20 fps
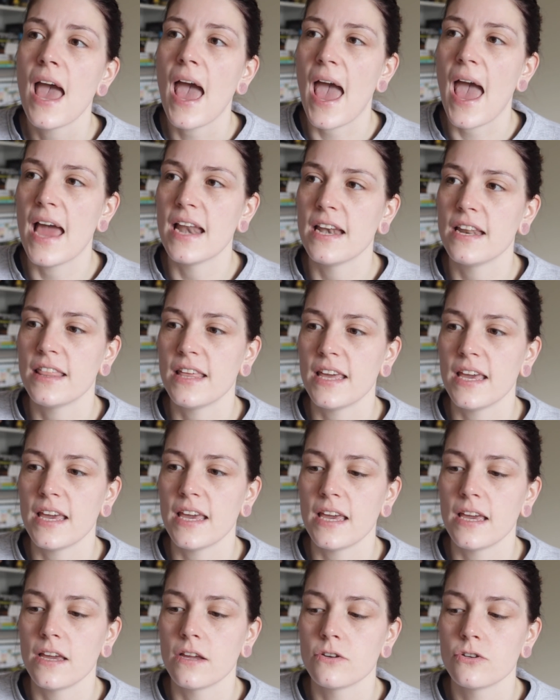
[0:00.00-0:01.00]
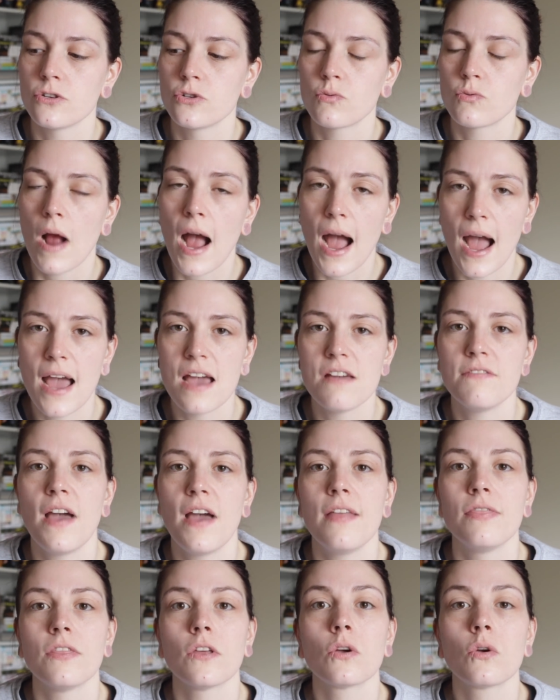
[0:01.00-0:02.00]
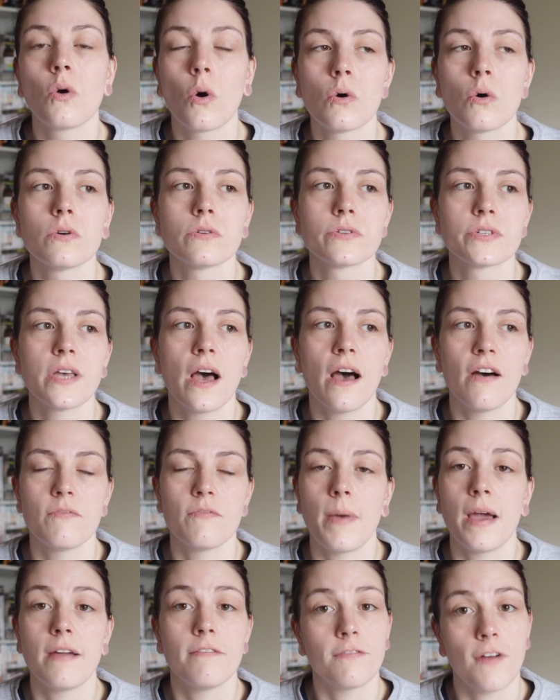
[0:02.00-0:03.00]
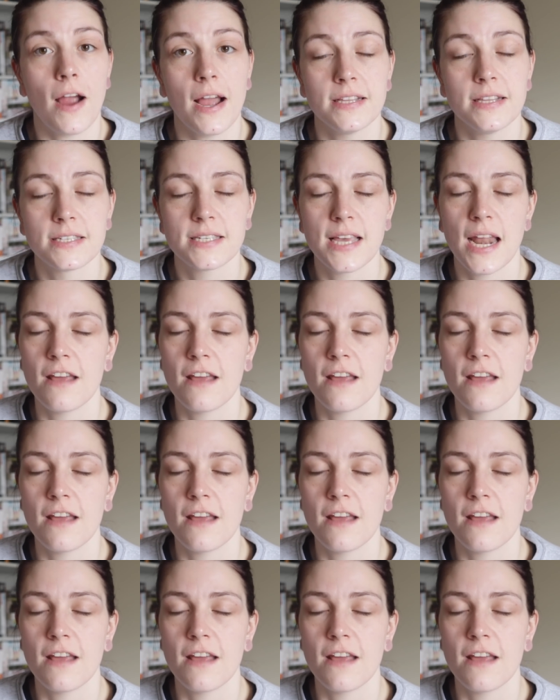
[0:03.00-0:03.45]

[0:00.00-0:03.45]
and the drive and the goals of my friends.